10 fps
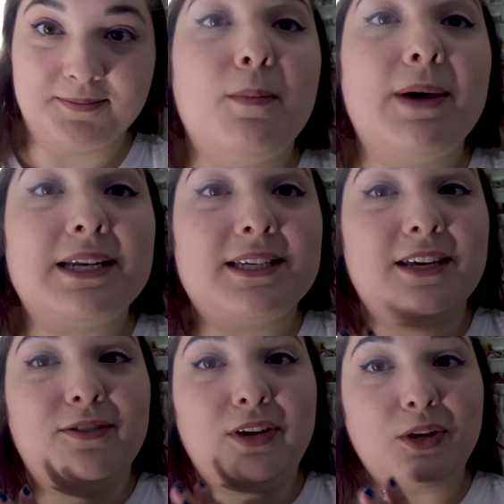But
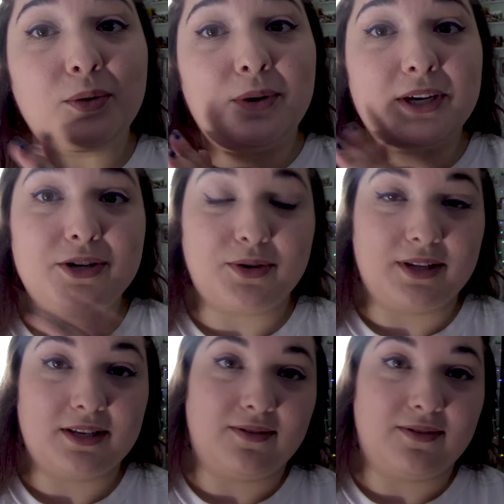if you enjoy this